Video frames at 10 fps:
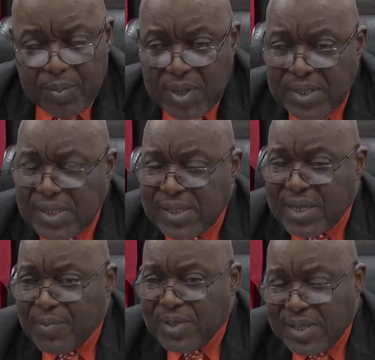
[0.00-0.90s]
persons
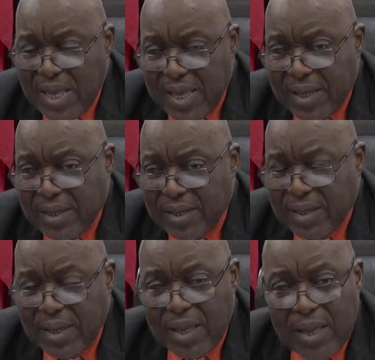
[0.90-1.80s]
kept saying
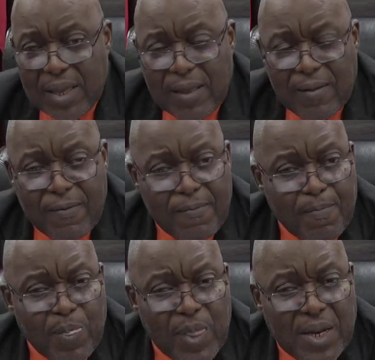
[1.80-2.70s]

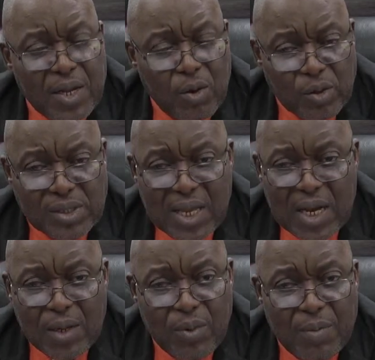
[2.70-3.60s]
that the
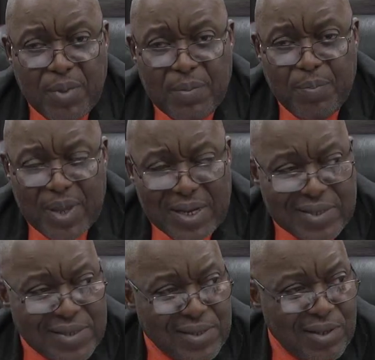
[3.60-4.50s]
hotel will be
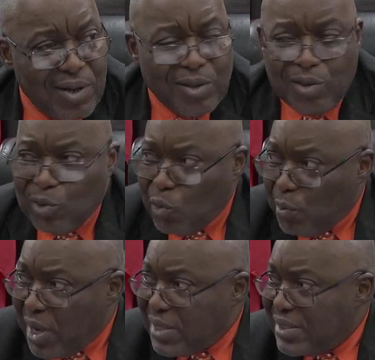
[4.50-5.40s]
built on no
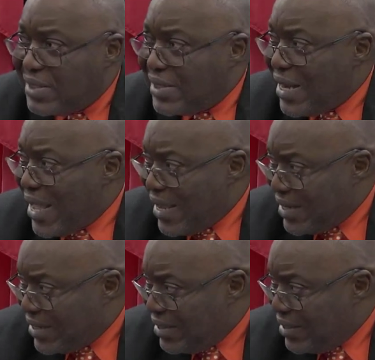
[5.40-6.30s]
man's land.